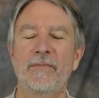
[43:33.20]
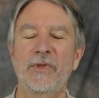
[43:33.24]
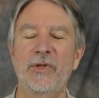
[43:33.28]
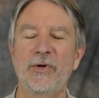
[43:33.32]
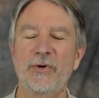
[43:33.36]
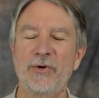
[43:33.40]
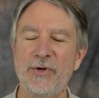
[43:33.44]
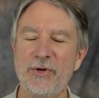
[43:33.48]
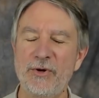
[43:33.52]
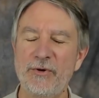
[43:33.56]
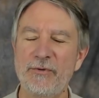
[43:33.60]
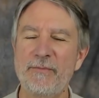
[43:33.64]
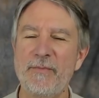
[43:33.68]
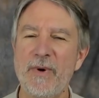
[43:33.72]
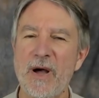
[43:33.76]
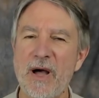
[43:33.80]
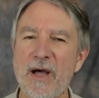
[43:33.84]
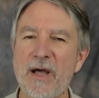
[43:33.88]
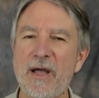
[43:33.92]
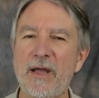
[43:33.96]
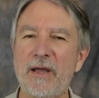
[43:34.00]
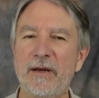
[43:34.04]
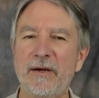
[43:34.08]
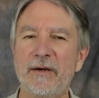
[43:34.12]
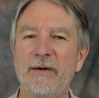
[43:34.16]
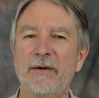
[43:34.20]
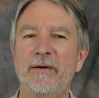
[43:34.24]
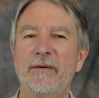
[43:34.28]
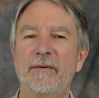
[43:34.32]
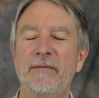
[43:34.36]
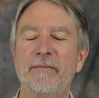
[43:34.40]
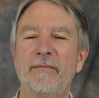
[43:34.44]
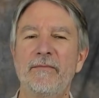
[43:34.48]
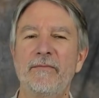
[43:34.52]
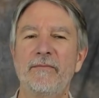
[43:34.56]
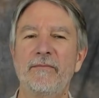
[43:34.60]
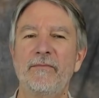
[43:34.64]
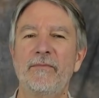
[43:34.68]
To your mind,
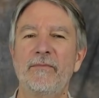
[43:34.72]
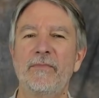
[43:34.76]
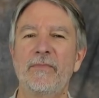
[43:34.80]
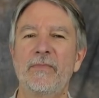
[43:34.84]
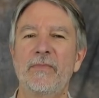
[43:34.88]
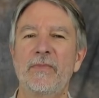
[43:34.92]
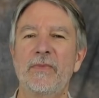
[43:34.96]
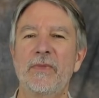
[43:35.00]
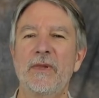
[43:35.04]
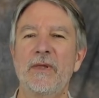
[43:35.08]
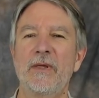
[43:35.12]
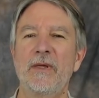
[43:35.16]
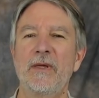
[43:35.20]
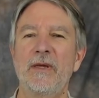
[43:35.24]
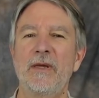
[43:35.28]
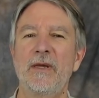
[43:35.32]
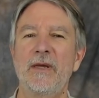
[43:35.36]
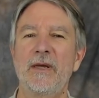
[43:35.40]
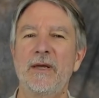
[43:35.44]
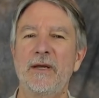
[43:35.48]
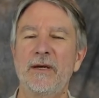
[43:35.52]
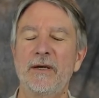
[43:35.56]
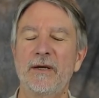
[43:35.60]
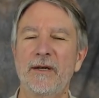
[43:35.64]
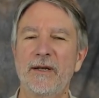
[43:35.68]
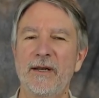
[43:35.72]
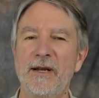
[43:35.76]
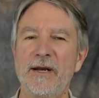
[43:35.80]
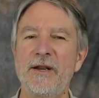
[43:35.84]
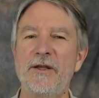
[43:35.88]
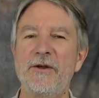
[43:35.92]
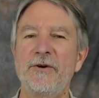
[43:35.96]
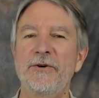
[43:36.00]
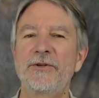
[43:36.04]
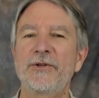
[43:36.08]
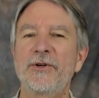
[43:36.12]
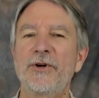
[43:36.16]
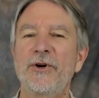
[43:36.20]
in
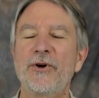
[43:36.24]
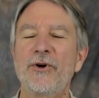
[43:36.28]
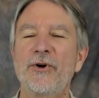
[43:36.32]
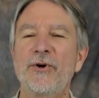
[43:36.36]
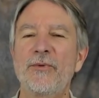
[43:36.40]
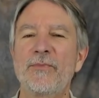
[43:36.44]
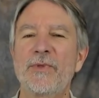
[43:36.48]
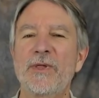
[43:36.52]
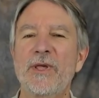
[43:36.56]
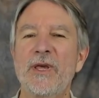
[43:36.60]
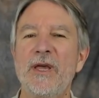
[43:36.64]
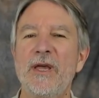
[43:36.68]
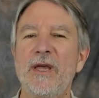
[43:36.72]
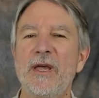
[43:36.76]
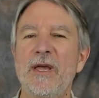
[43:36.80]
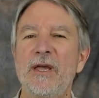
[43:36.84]
linear terms,